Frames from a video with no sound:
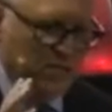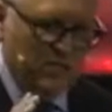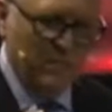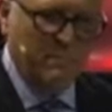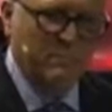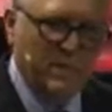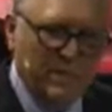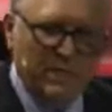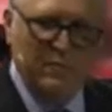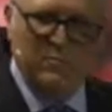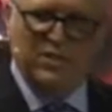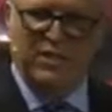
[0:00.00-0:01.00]
submitted
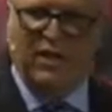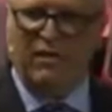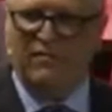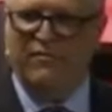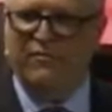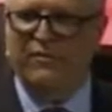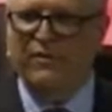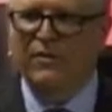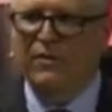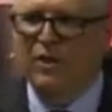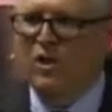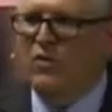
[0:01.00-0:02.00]
himself
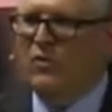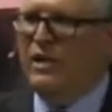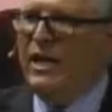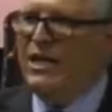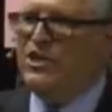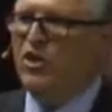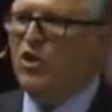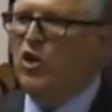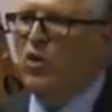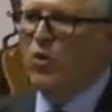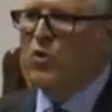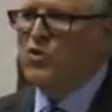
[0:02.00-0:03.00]
to the natural
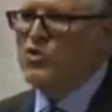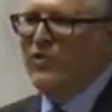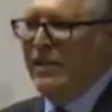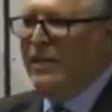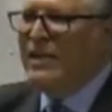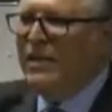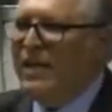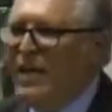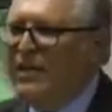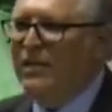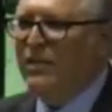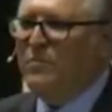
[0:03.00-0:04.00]
laws that he
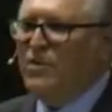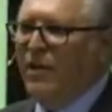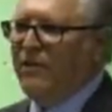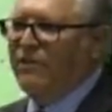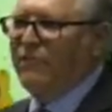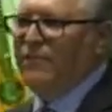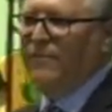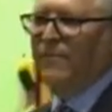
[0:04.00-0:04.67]
created himself.